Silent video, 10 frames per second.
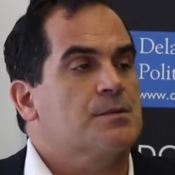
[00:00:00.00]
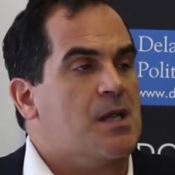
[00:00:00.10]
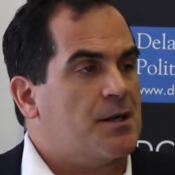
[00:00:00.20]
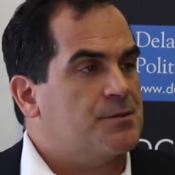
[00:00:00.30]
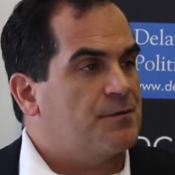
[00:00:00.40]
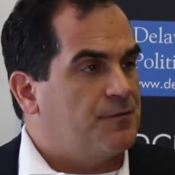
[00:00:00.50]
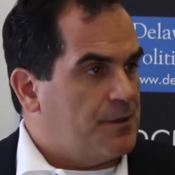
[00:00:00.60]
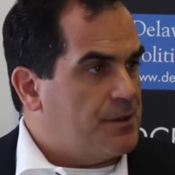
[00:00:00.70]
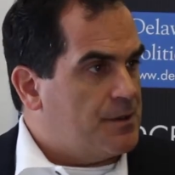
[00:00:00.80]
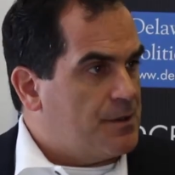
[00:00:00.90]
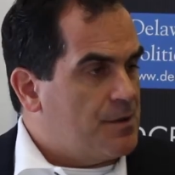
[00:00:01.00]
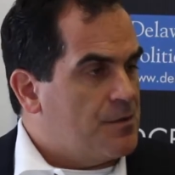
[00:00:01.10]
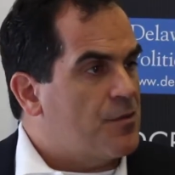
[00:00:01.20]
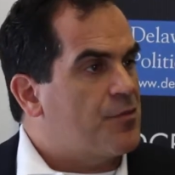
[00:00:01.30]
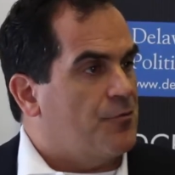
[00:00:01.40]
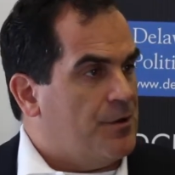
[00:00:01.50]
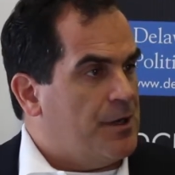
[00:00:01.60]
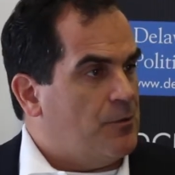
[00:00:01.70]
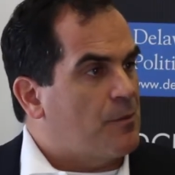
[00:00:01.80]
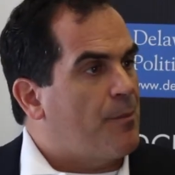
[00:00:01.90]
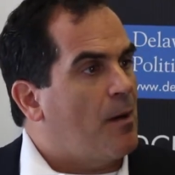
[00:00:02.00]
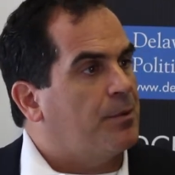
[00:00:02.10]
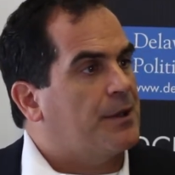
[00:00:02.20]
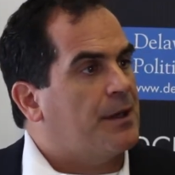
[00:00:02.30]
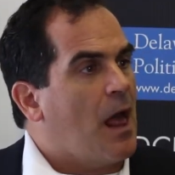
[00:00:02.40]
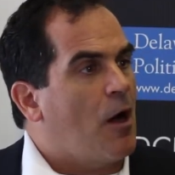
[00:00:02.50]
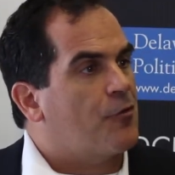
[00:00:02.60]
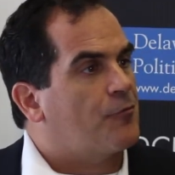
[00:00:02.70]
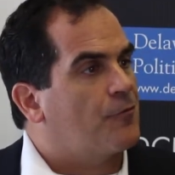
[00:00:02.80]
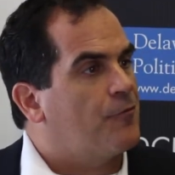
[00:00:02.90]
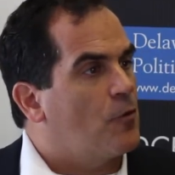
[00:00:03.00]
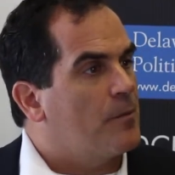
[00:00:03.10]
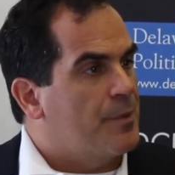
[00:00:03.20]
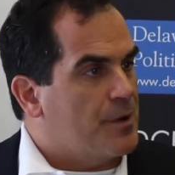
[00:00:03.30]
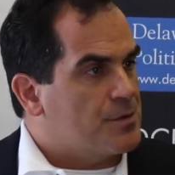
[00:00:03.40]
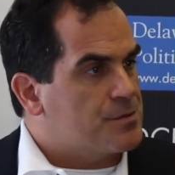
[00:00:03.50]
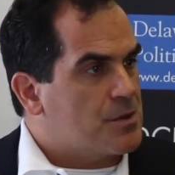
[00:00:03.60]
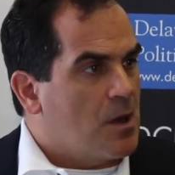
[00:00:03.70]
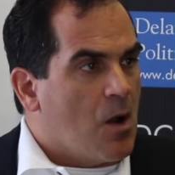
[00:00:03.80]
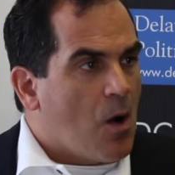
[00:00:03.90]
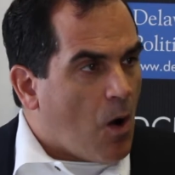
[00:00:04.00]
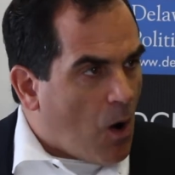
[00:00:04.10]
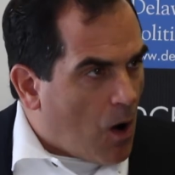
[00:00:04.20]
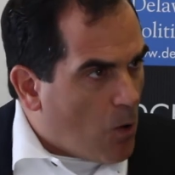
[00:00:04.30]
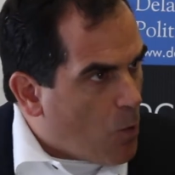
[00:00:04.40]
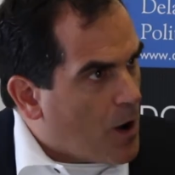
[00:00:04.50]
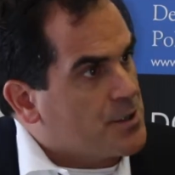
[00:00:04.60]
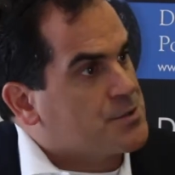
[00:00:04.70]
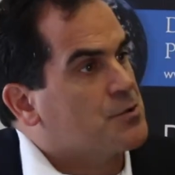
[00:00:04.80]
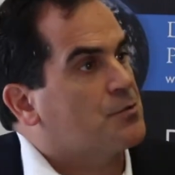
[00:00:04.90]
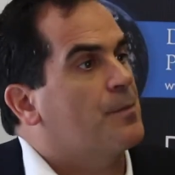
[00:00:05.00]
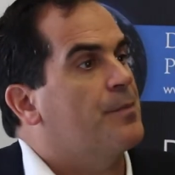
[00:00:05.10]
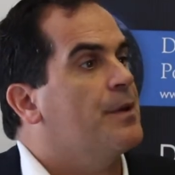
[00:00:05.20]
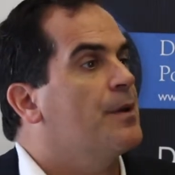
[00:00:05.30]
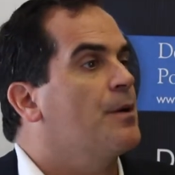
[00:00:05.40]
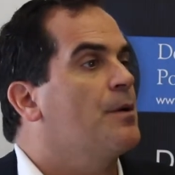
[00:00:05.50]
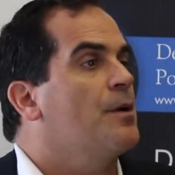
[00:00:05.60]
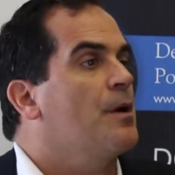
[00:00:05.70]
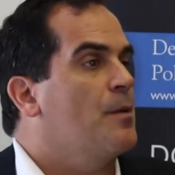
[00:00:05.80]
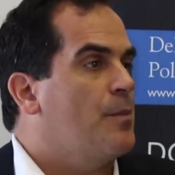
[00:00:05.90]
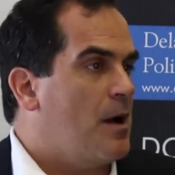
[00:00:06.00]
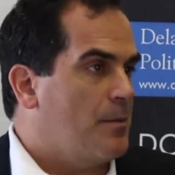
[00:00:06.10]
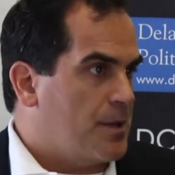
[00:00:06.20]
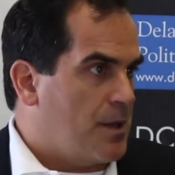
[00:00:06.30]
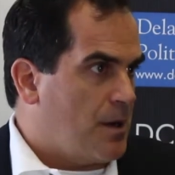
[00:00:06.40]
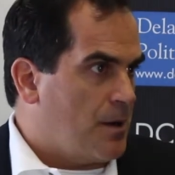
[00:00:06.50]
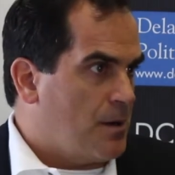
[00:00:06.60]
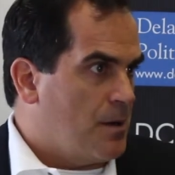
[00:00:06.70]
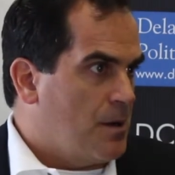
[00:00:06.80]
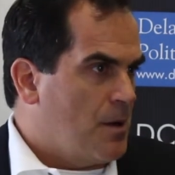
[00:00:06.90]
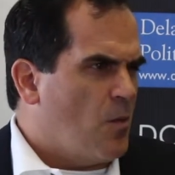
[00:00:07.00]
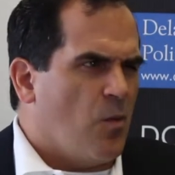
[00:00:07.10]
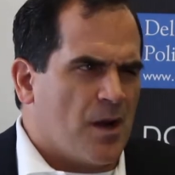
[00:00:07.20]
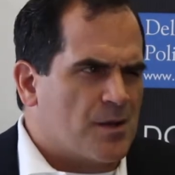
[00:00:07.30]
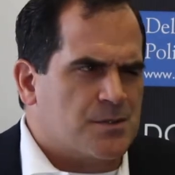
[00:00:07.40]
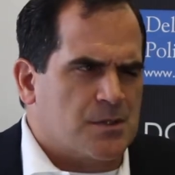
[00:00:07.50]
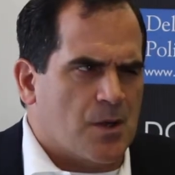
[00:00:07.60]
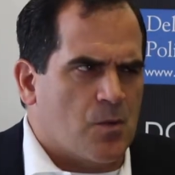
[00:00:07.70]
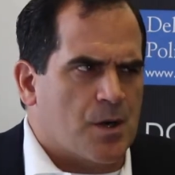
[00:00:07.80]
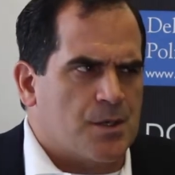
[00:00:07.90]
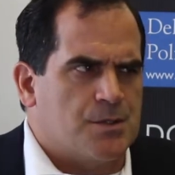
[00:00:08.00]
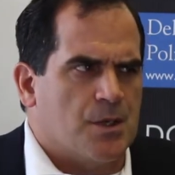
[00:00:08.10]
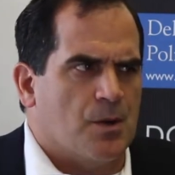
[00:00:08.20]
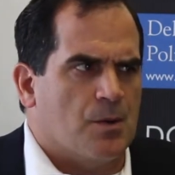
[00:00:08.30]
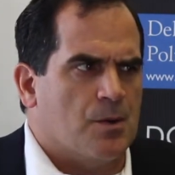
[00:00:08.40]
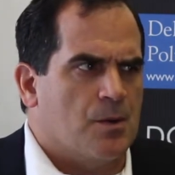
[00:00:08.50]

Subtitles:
Dr. Flint, the 3 Republican health reform bills all wanted to repeal Obamacare. What else did they want to do?